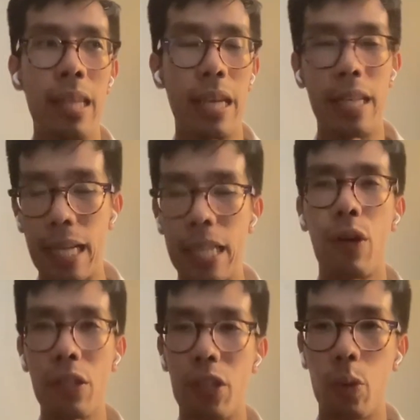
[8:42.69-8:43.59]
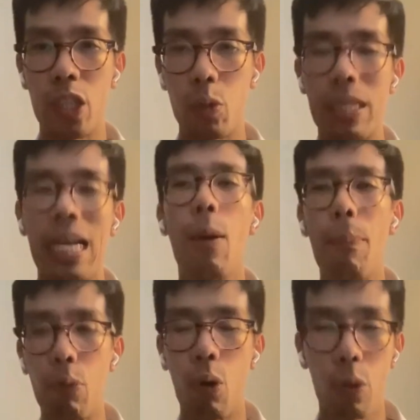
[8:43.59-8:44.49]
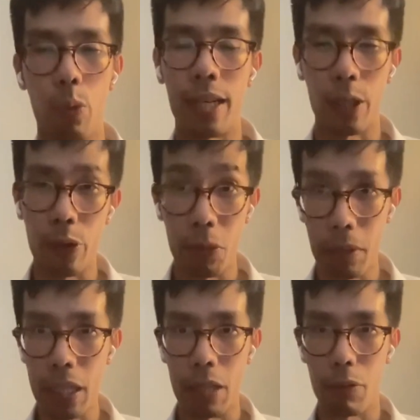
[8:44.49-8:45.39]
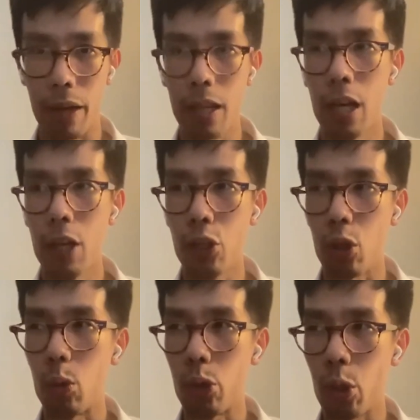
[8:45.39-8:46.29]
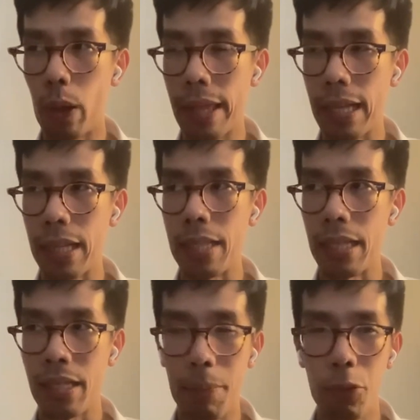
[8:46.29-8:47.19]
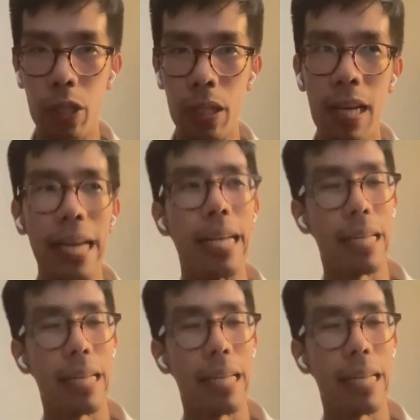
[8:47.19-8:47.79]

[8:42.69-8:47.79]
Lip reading: And I guess for us, the question was, how broad was that going to be, right? So I think this assumption